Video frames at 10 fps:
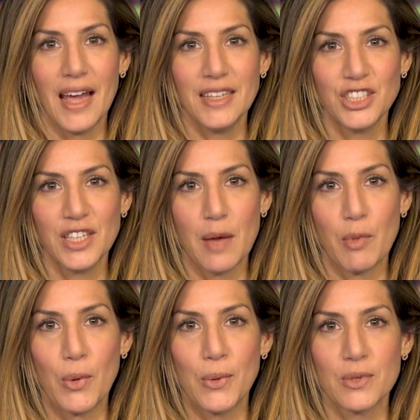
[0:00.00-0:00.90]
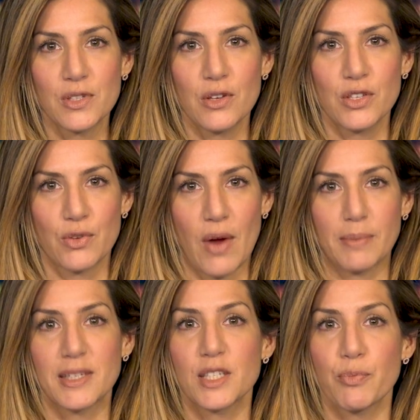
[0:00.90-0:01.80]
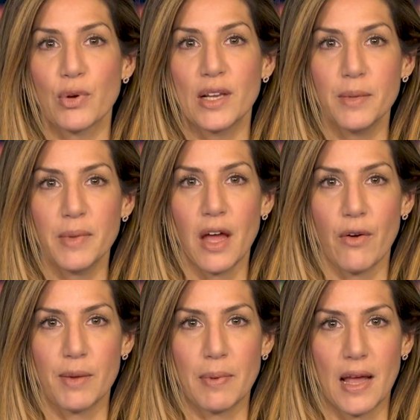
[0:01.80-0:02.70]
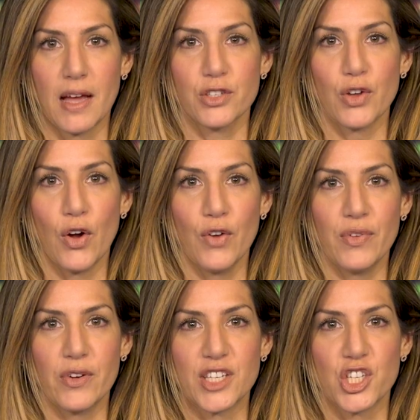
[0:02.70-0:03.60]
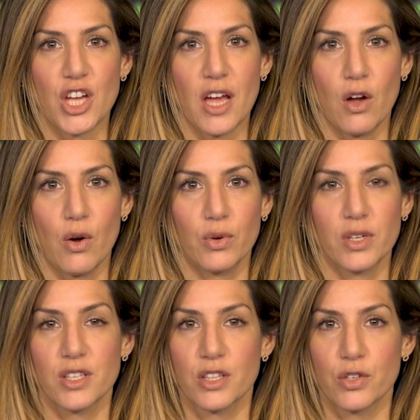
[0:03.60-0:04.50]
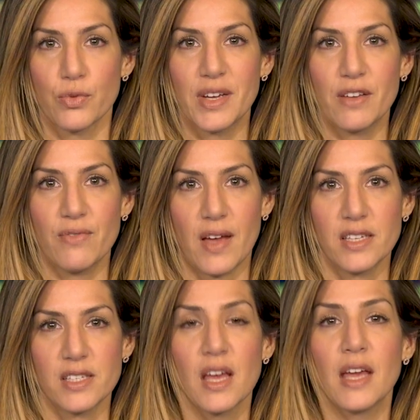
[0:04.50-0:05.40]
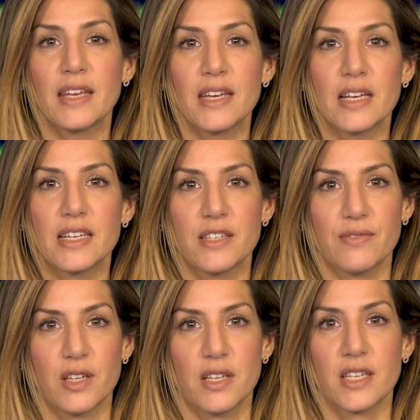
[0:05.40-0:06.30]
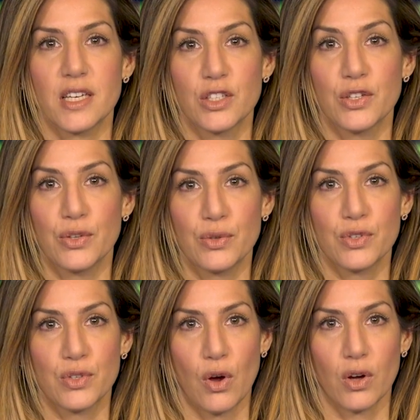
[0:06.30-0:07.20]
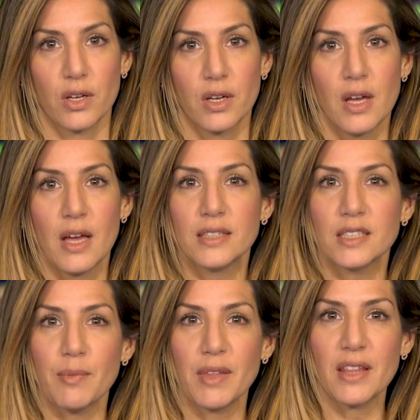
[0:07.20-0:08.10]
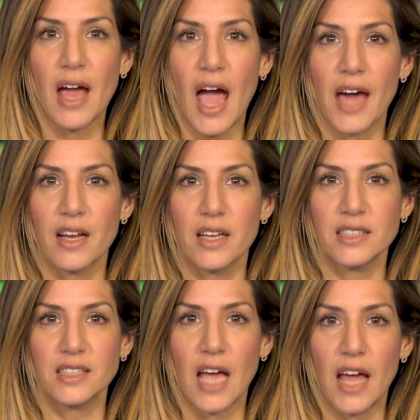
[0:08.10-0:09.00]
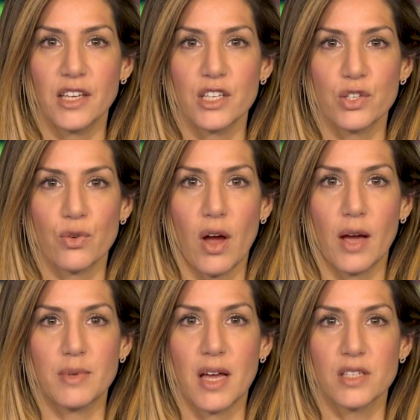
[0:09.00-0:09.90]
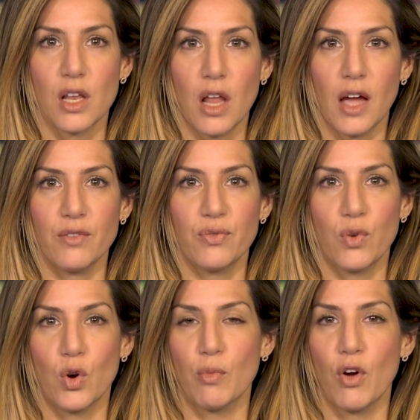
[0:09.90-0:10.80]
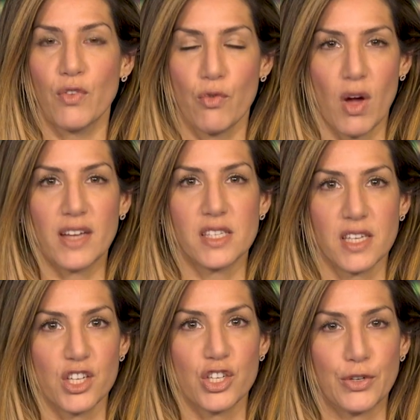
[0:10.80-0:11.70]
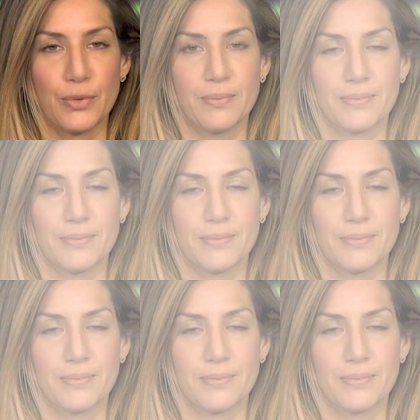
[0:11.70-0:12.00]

H&M also scrapped its preliminary plan to offer its shareholders to reinvest yearly dividend into new stock, something that analysts had described as a light form of a rights issue.